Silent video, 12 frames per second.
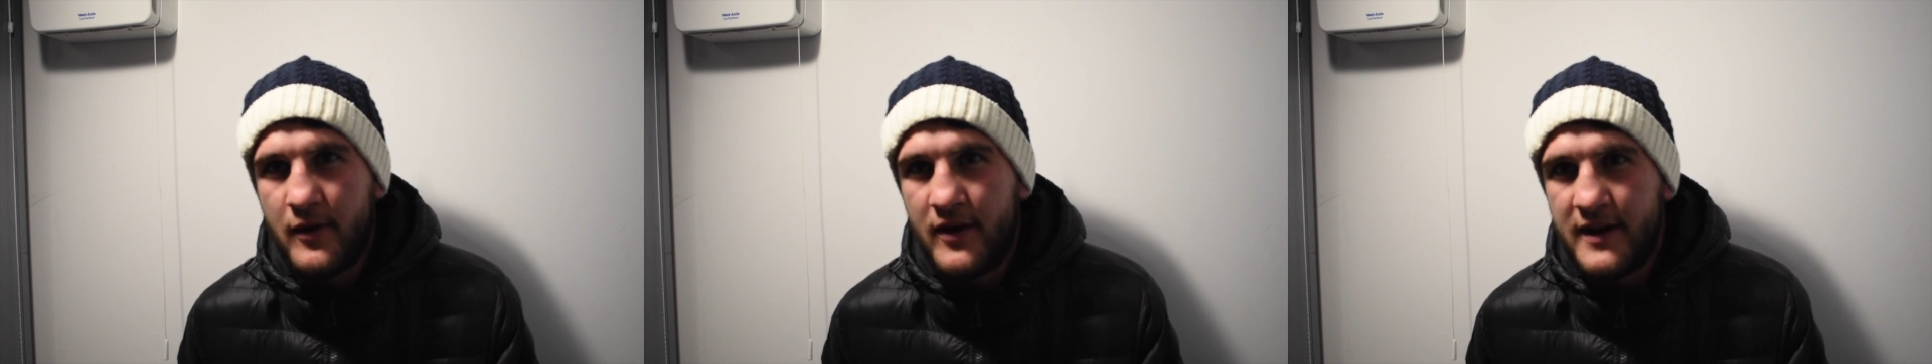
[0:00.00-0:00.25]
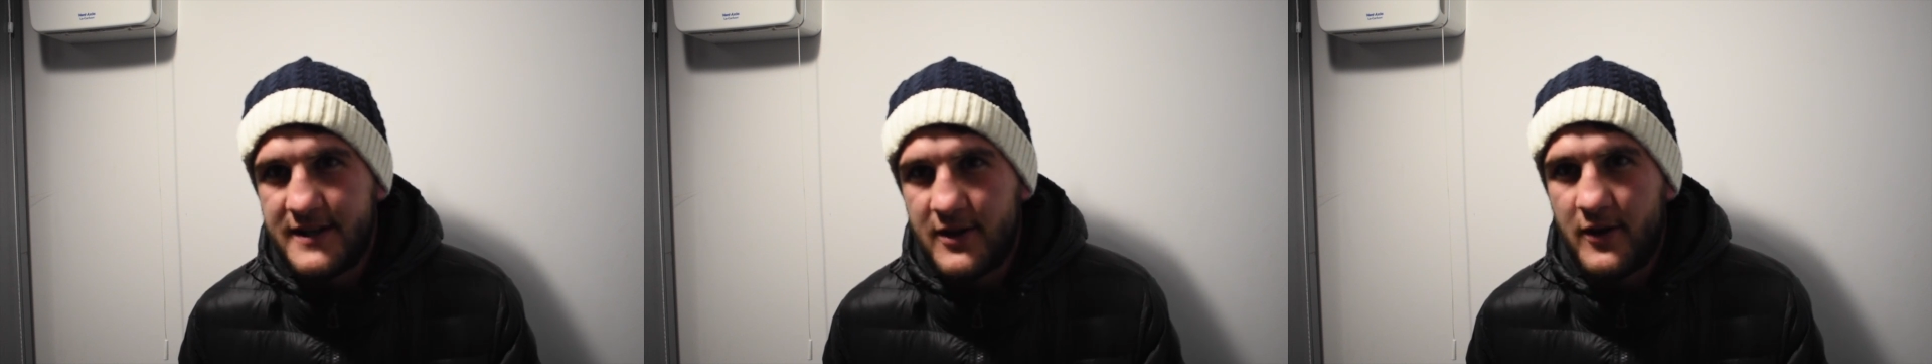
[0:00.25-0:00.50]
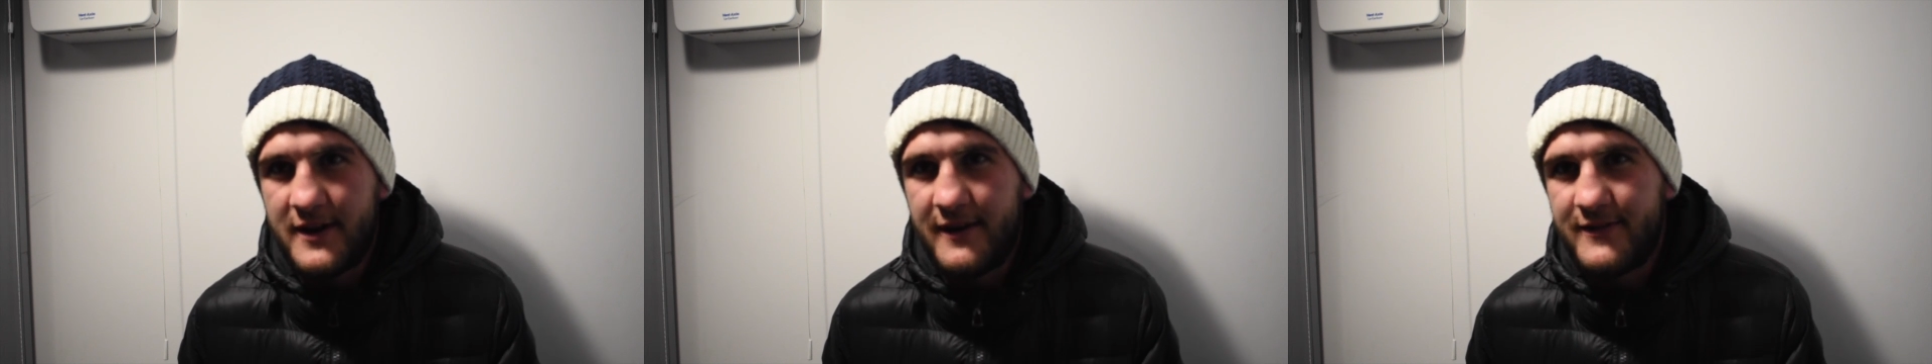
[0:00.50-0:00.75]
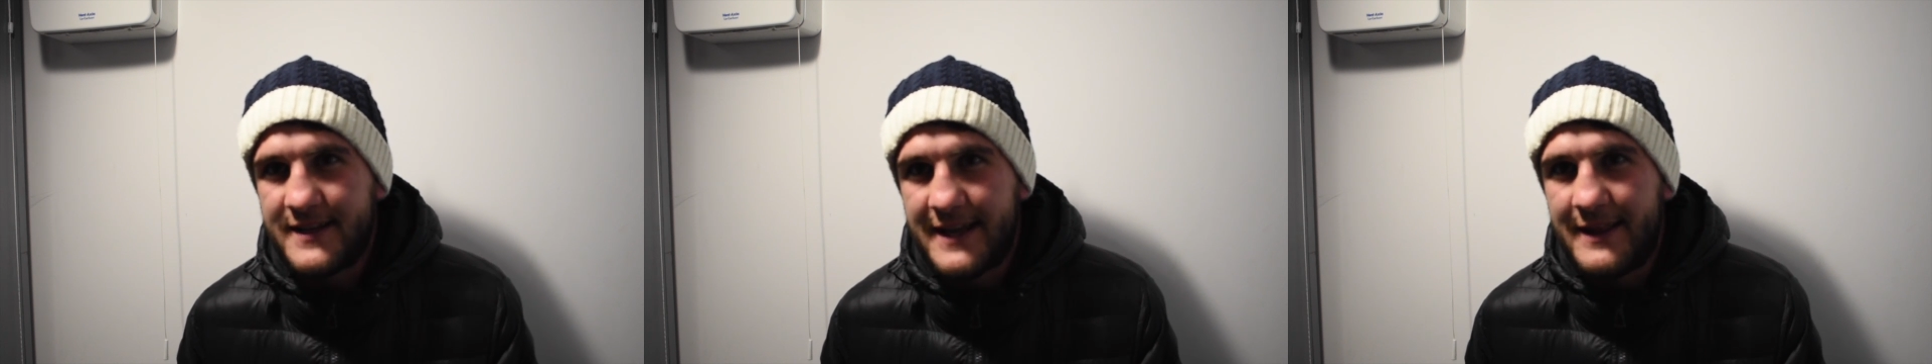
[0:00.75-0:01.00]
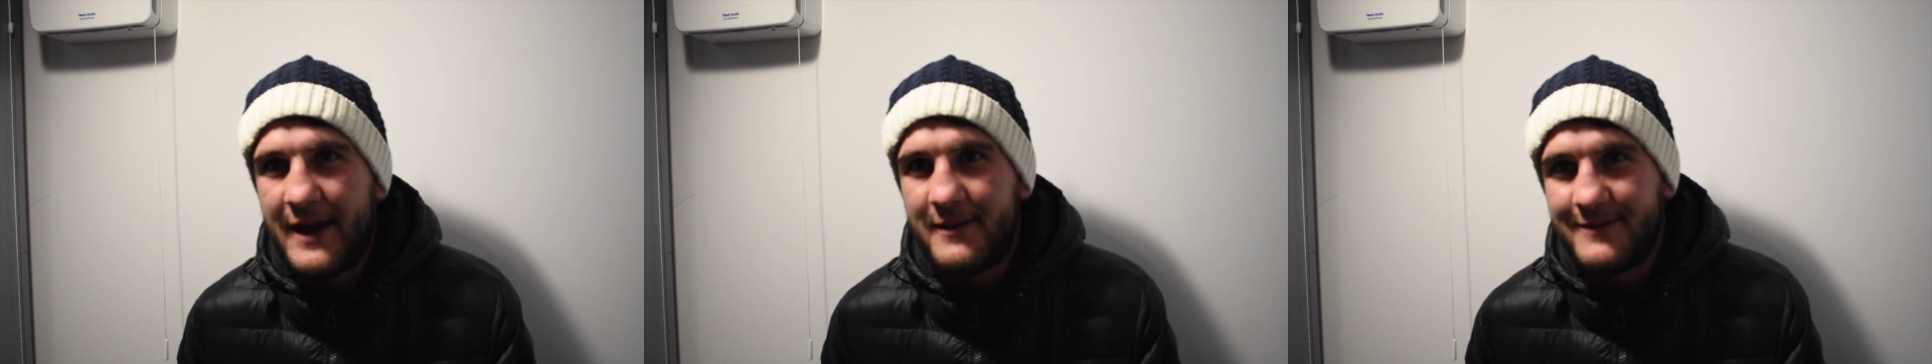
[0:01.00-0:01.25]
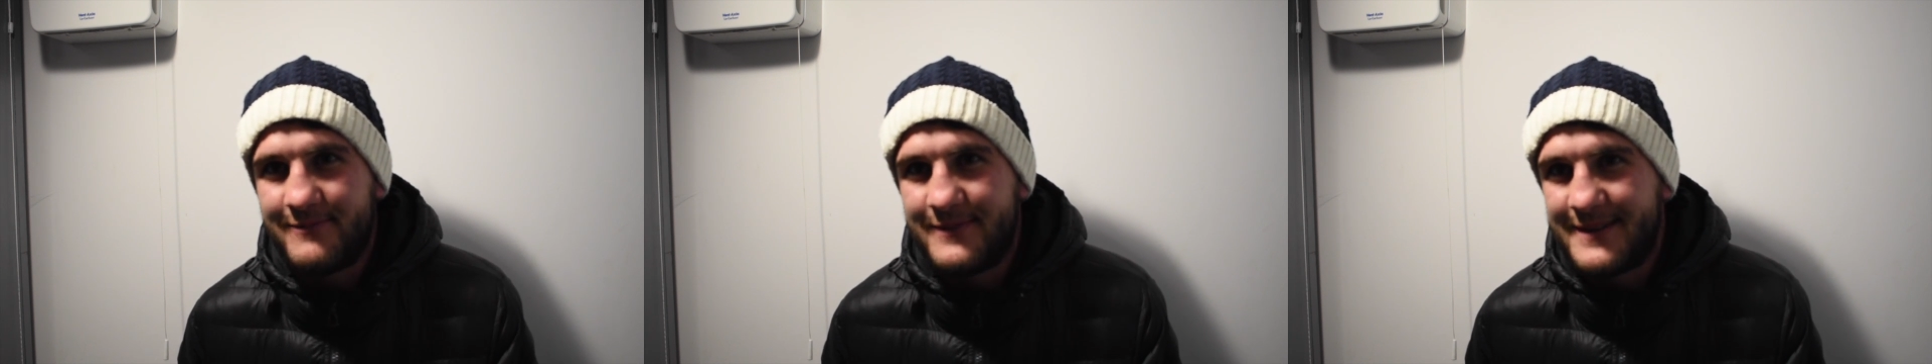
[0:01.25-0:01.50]
but it's hard enough to get
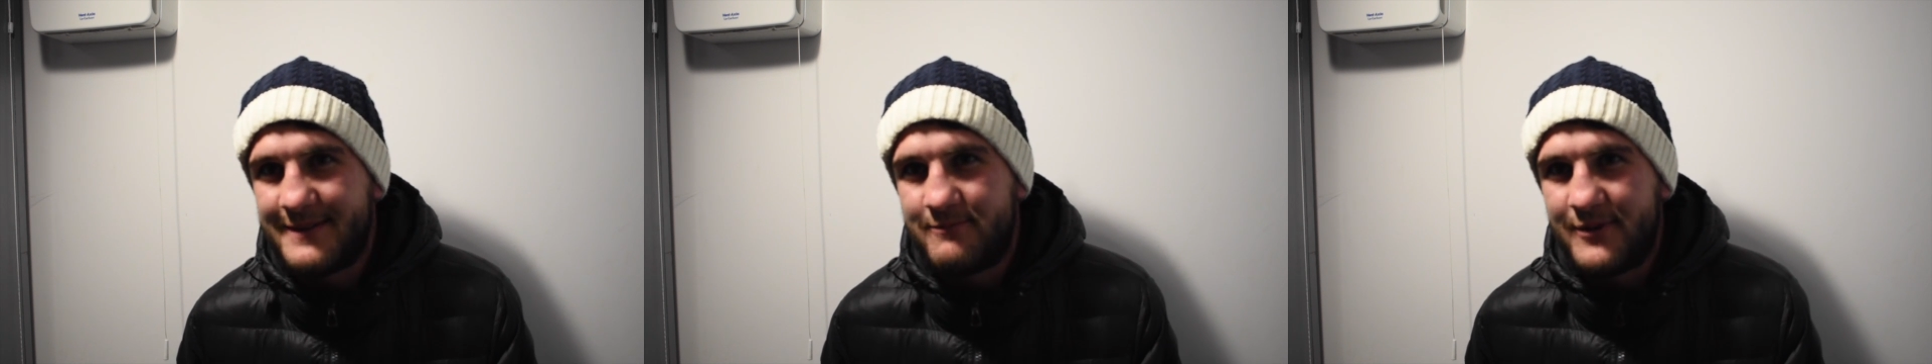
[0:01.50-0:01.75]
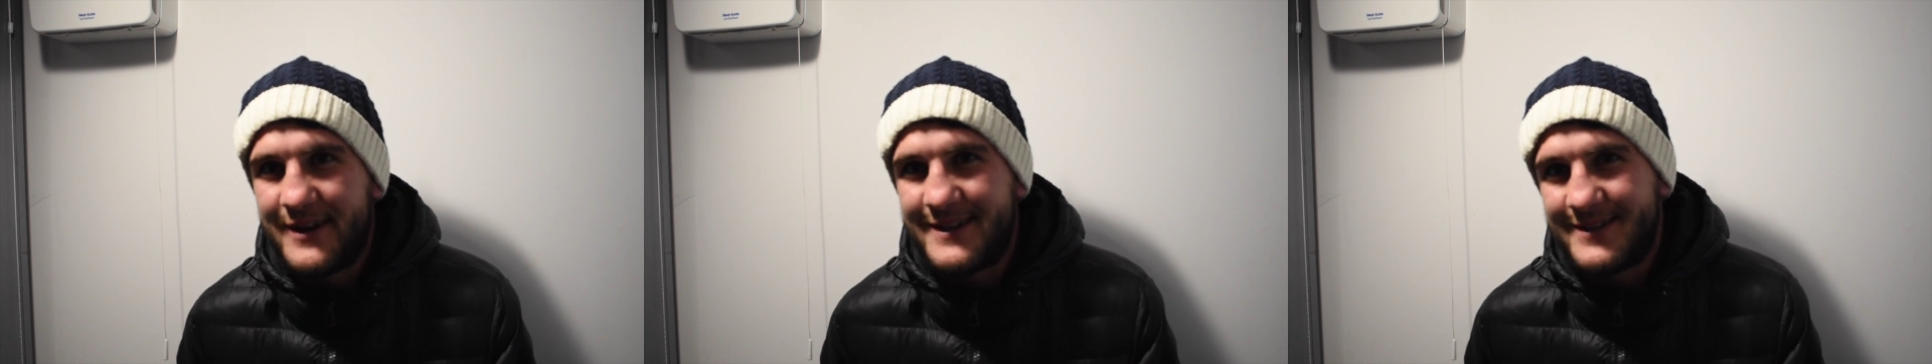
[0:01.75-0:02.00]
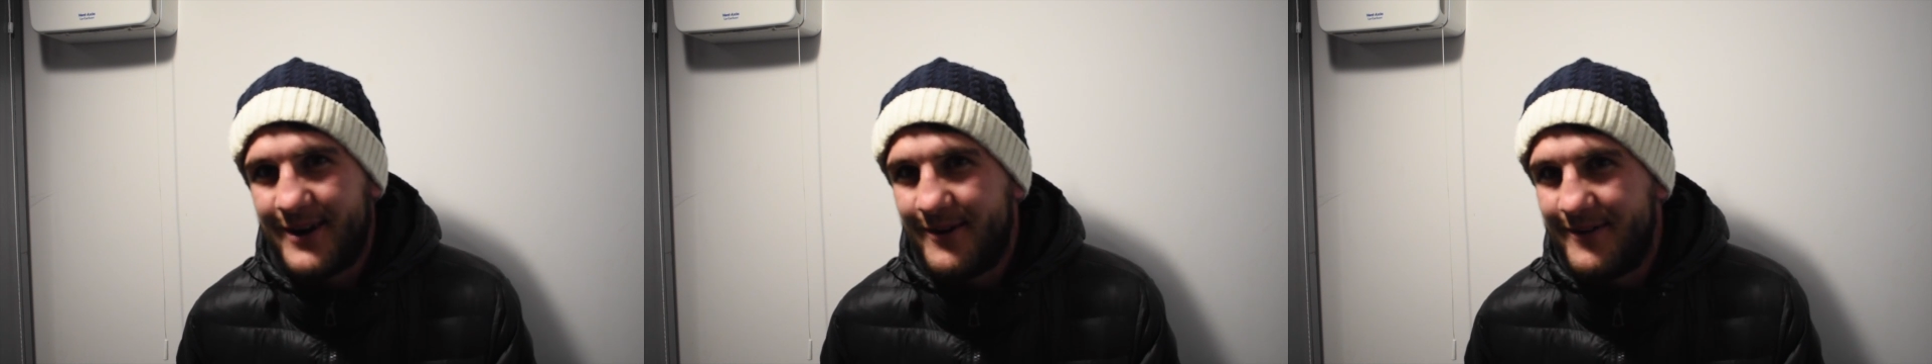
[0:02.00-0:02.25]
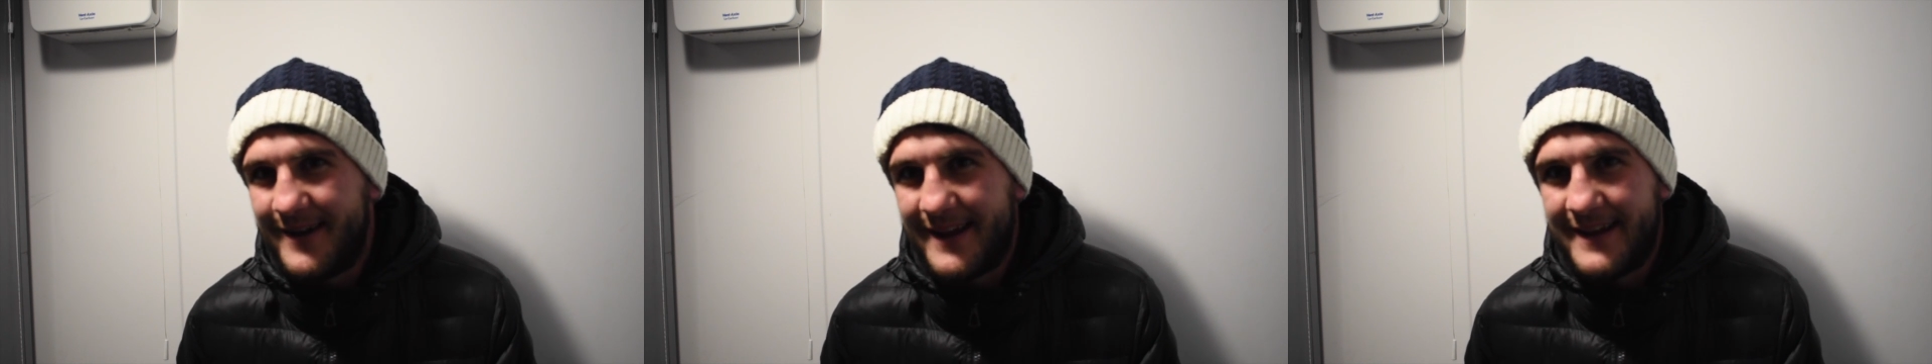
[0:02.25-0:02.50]
that British title.